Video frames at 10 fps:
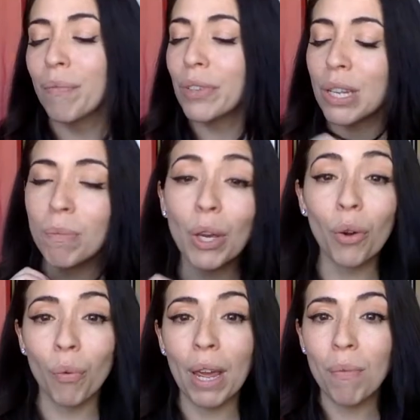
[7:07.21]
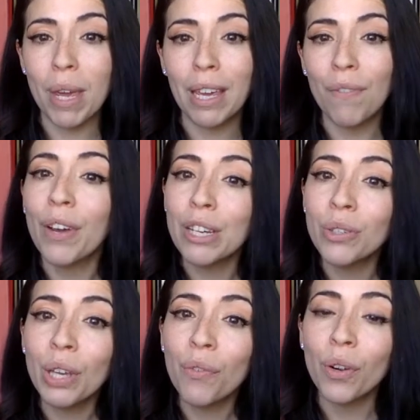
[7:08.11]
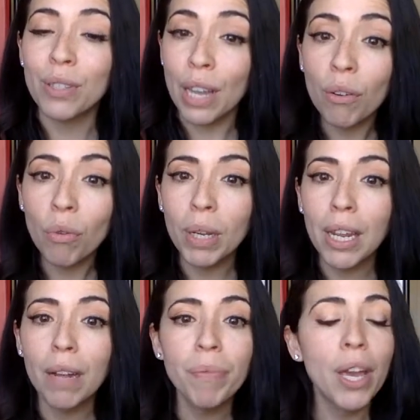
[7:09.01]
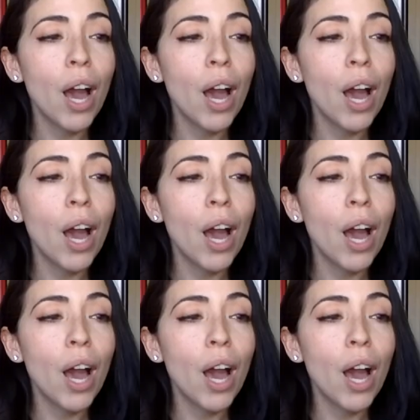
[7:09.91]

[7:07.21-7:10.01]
It's going to be a great week. If you guys are looking for a tarot reading,